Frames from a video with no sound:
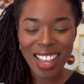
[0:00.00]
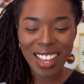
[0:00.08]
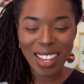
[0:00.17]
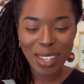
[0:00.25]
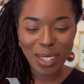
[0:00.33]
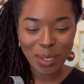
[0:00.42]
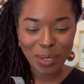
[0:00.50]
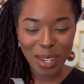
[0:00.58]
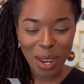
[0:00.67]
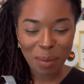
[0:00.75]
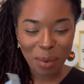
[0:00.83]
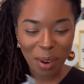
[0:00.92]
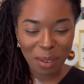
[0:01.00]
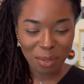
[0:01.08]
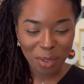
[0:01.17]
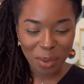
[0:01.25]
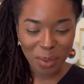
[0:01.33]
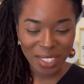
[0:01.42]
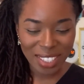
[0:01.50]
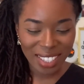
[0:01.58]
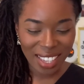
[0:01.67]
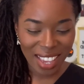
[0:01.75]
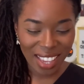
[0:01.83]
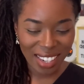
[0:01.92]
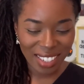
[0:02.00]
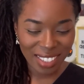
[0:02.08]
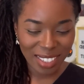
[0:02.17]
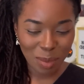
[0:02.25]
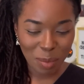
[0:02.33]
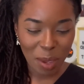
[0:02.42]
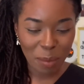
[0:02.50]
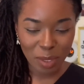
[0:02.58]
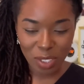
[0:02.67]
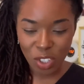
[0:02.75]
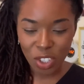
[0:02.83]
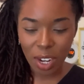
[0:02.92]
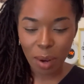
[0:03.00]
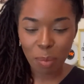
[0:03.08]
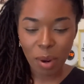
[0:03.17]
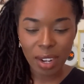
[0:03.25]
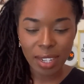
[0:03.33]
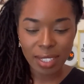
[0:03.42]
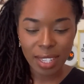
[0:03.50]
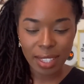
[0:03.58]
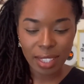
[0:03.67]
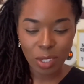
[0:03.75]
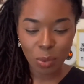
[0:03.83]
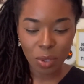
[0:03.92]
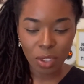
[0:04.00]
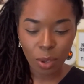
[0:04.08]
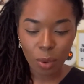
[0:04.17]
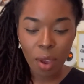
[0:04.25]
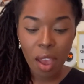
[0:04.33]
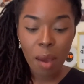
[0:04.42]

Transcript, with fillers: Um, and I'm grateful once again to be able to share products like this with you,